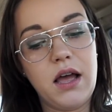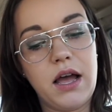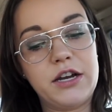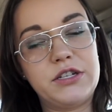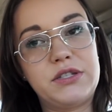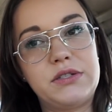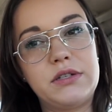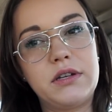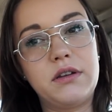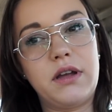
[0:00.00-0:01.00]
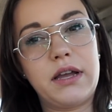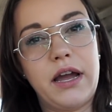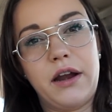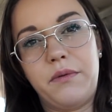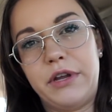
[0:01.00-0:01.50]
I
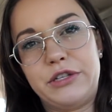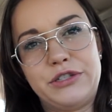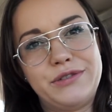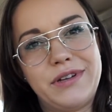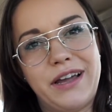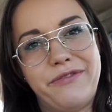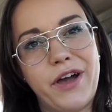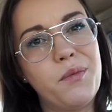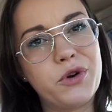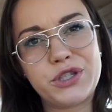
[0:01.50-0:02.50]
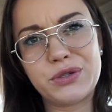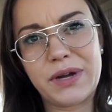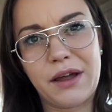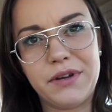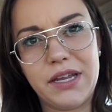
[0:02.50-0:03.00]
kind of wish I felt more
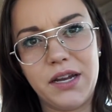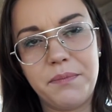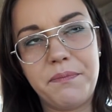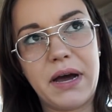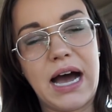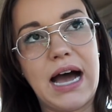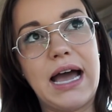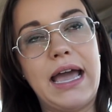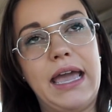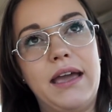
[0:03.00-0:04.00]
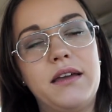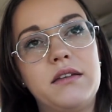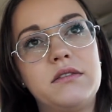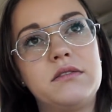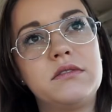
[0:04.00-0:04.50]
surrounded by
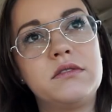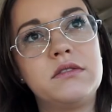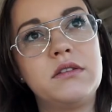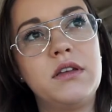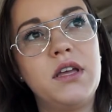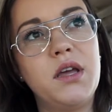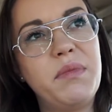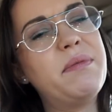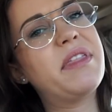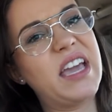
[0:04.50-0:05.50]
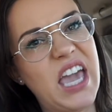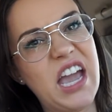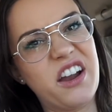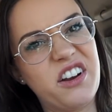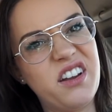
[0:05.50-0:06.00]
people that
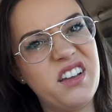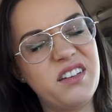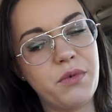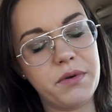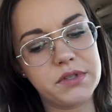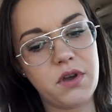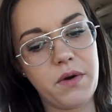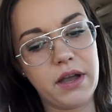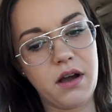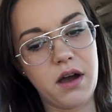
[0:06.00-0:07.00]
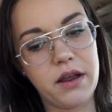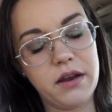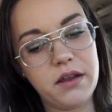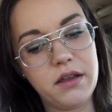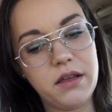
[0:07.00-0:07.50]
cared what was going
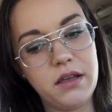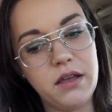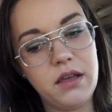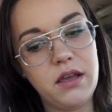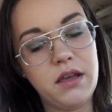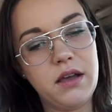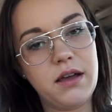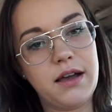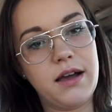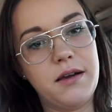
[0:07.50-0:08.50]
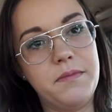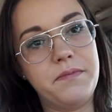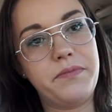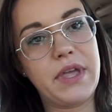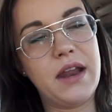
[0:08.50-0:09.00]
on,
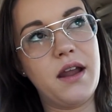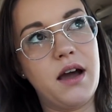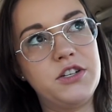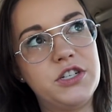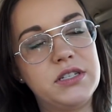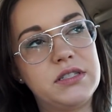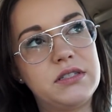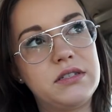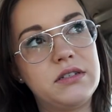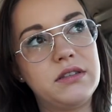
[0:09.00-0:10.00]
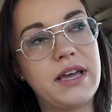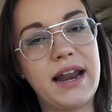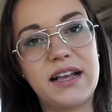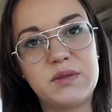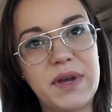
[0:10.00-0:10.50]
and not just
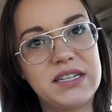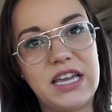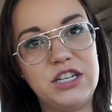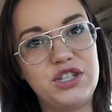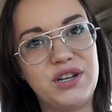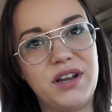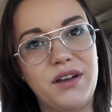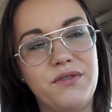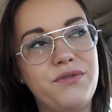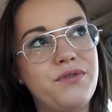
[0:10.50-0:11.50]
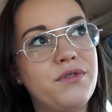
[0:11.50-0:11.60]
that expectation of,